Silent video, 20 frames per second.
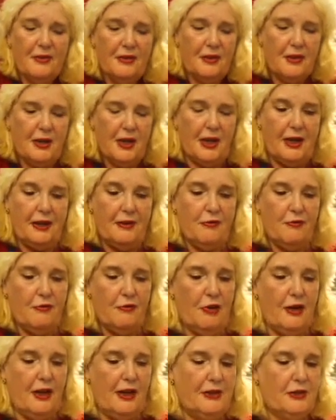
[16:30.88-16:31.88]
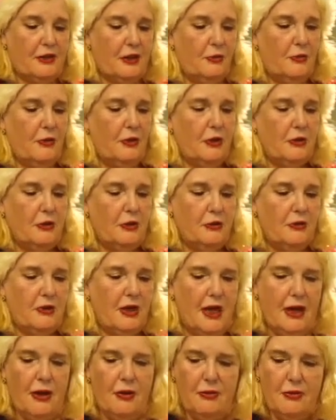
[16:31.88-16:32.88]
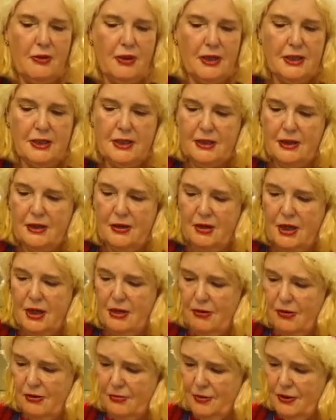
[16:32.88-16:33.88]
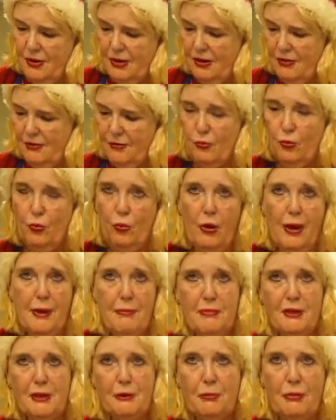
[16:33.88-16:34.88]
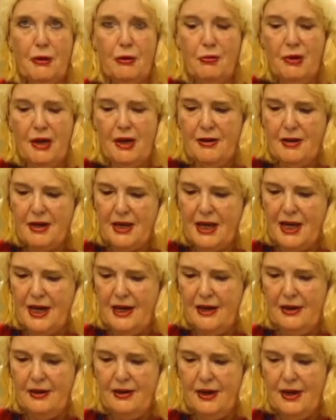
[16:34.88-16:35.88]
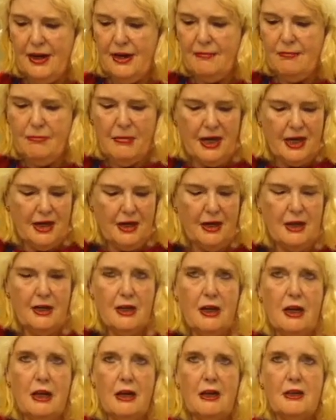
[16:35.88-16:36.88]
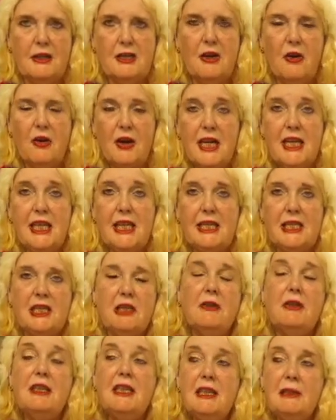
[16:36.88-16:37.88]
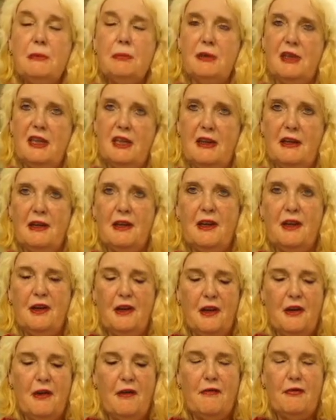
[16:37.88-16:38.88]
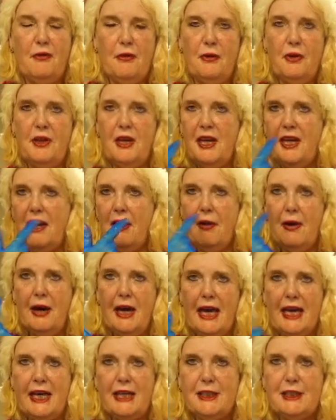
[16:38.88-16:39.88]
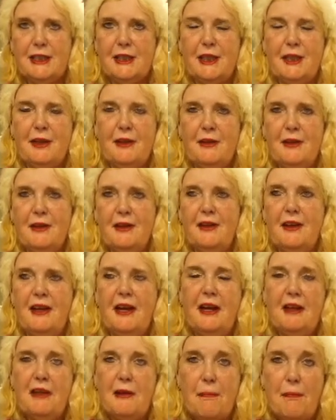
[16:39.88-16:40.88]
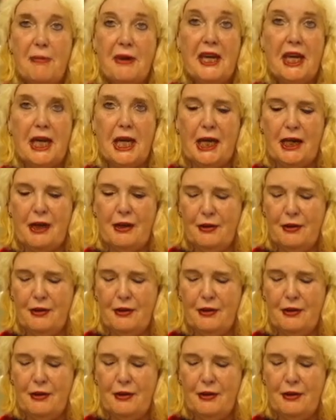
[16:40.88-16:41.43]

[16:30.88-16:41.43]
Okay, right, so what I'll do now is I will wipe this bowl out again and make a little tiny bit for the eyes and the beak.